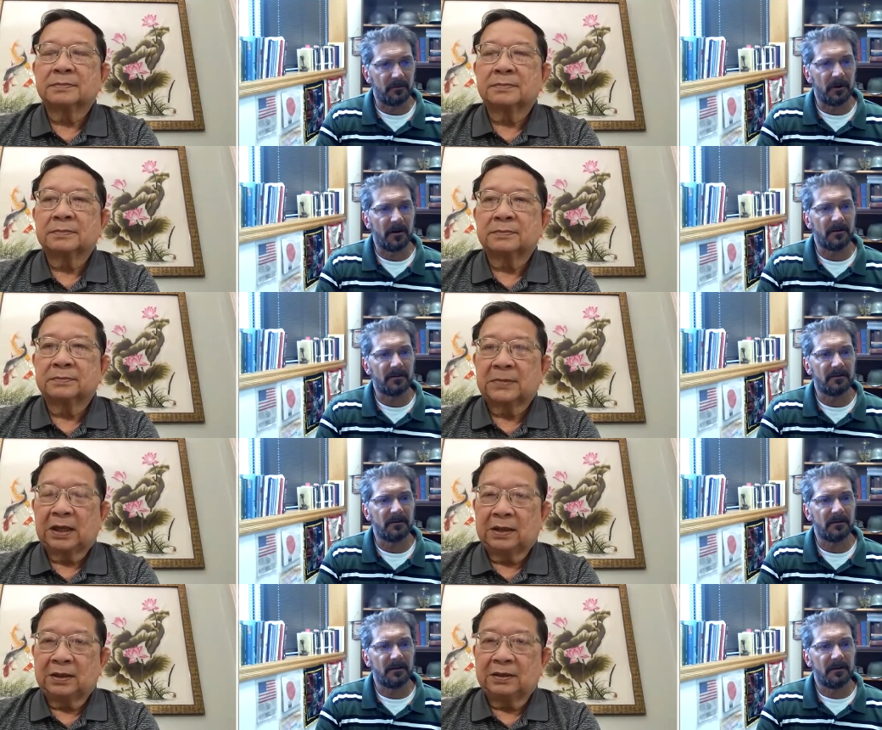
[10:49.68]
Speaker 1: right? In
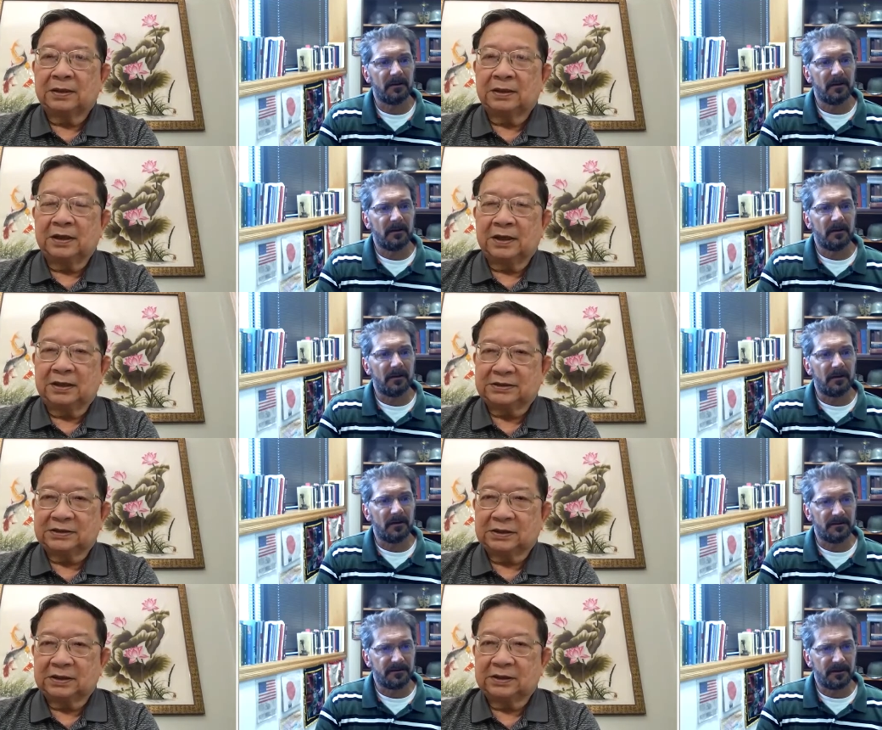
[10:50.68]
yes.
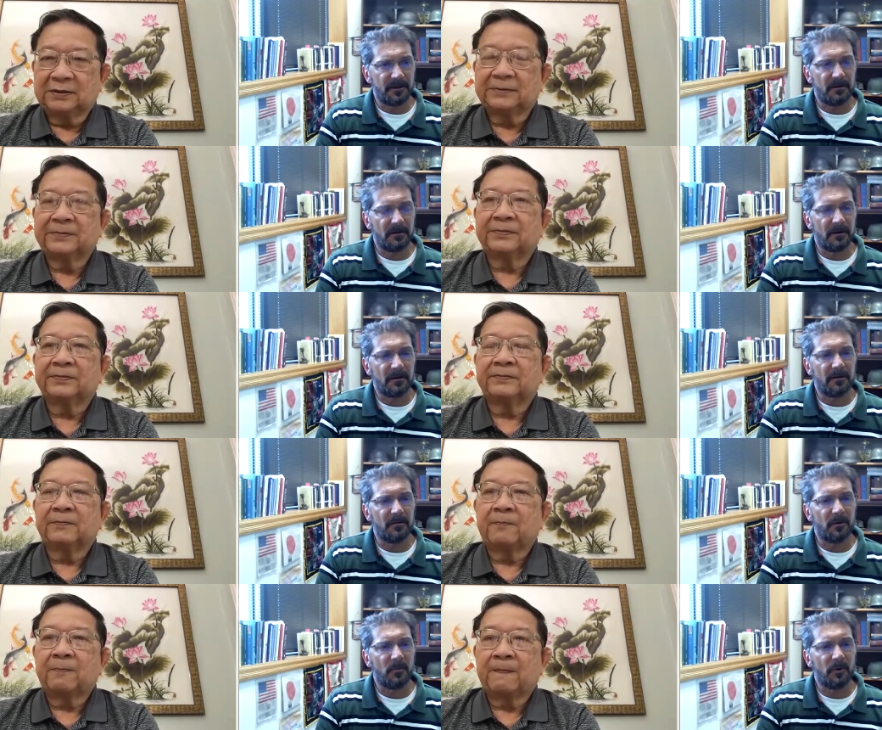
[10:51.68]
In Saigon,
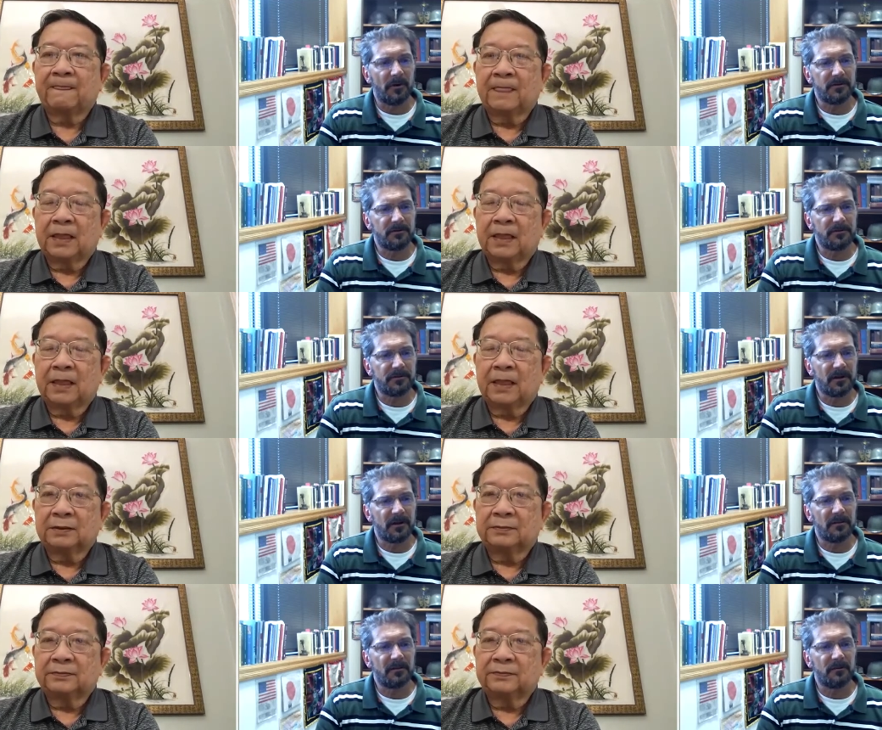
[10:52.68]
and and what did you study
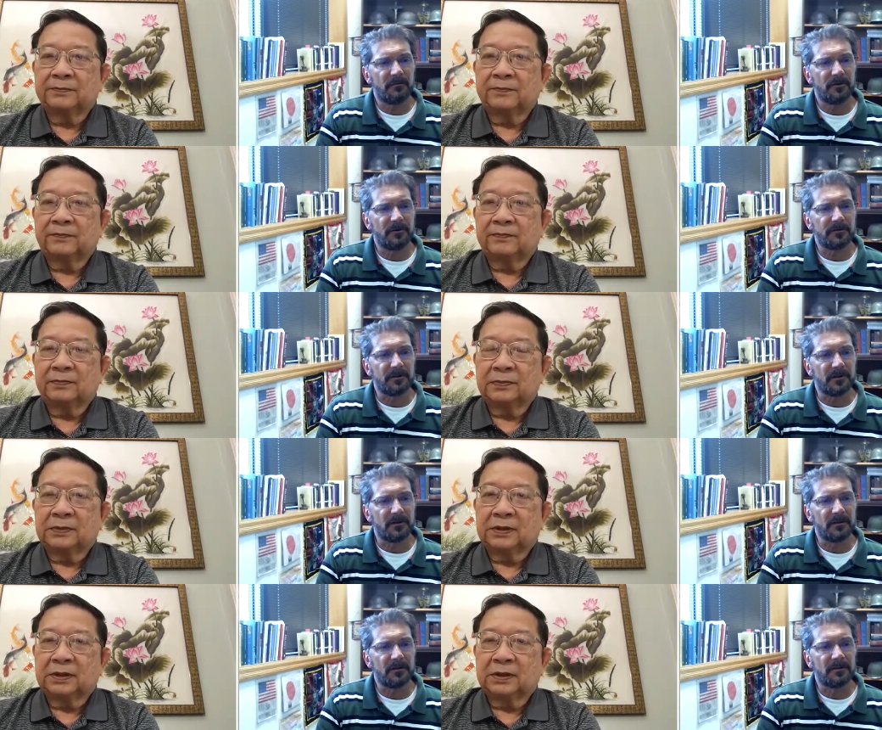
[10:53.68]
at the university?
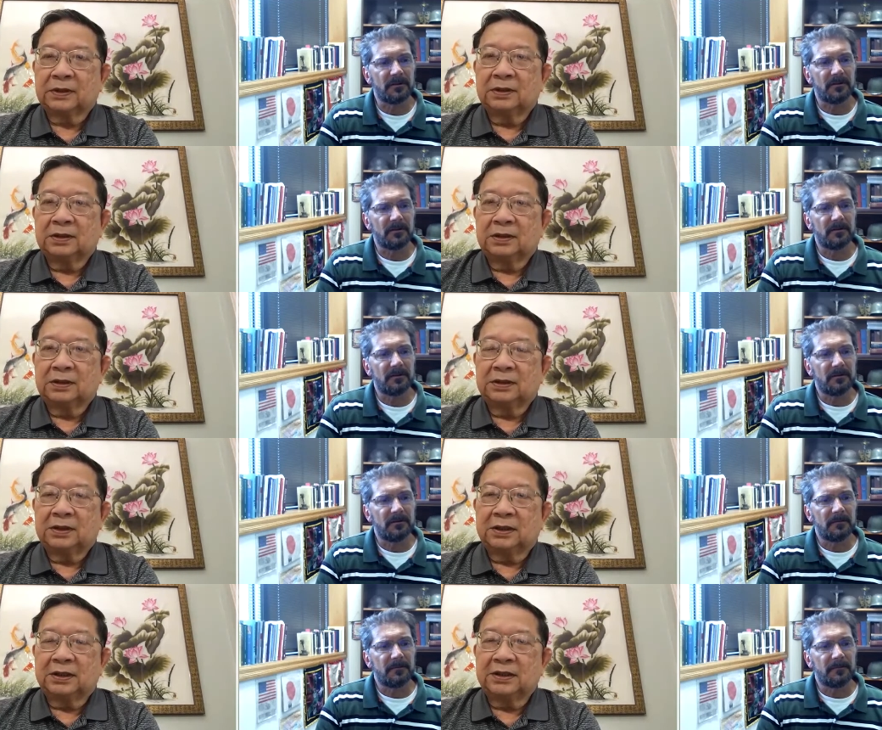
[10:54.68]

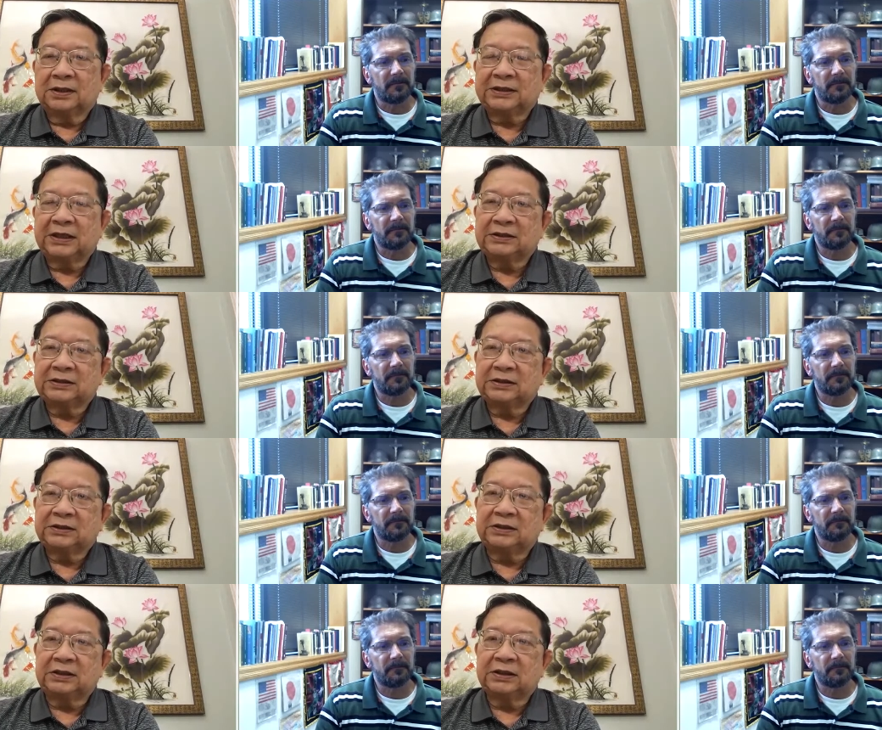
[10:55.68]
Speaker 2: I attended
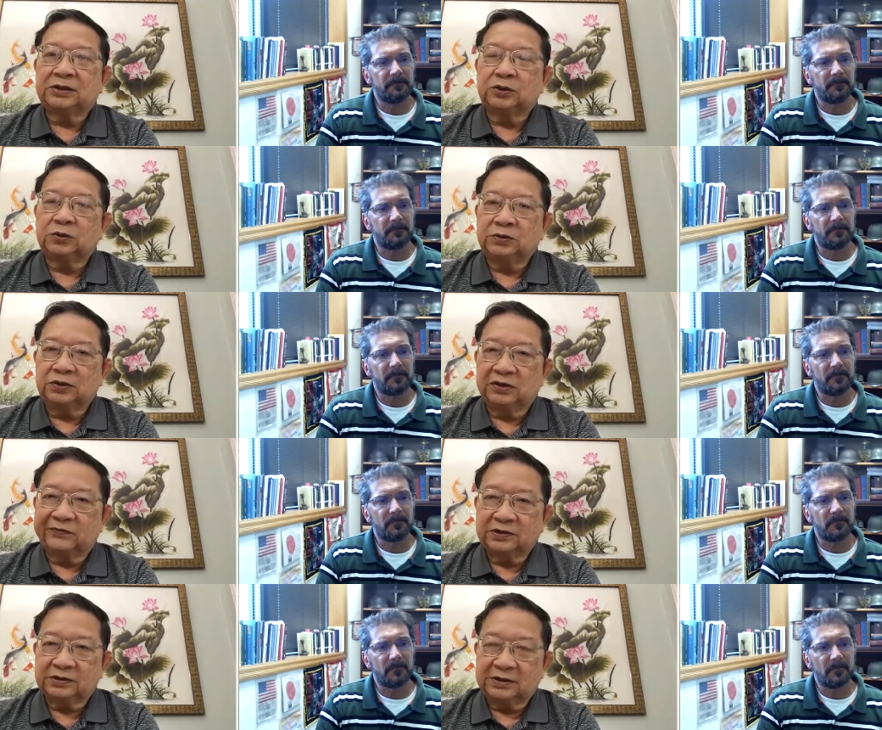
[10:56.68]
uh, two
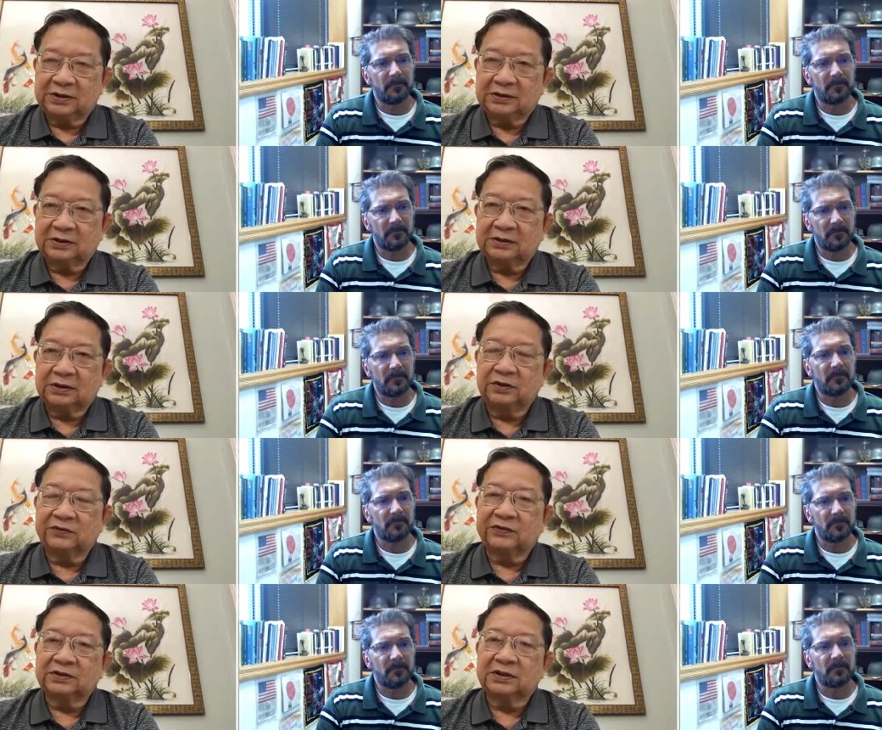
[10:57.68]
universities. There's a
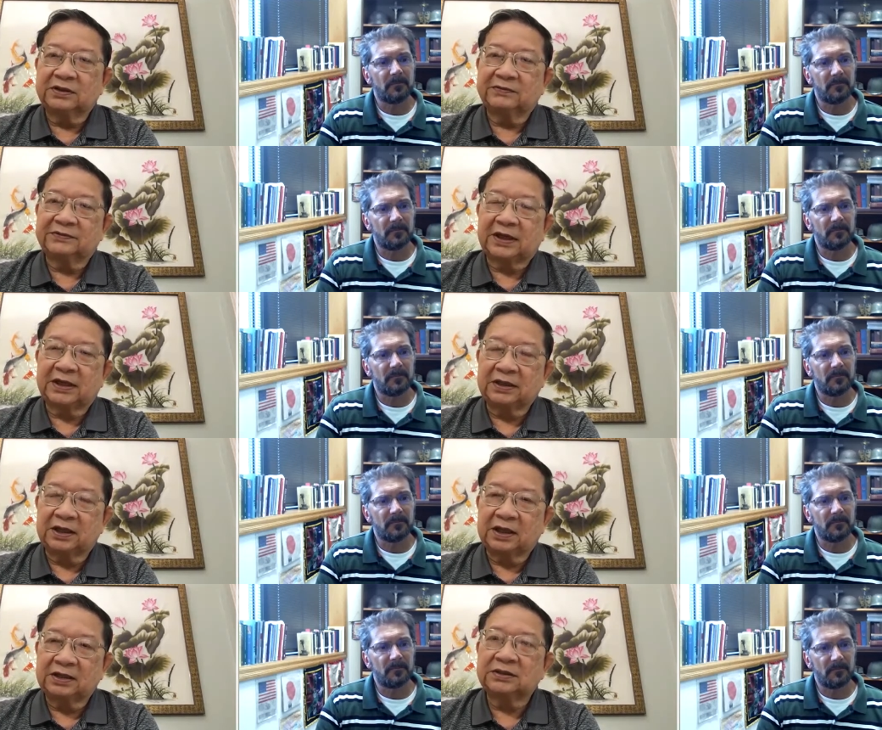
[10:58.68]
University of
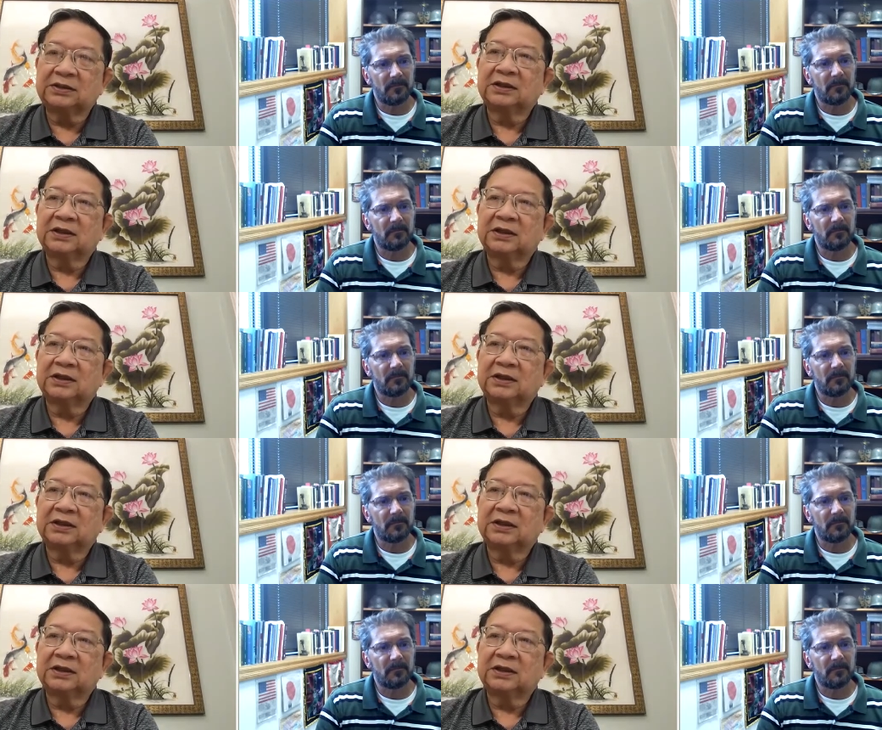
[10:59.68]
Saigon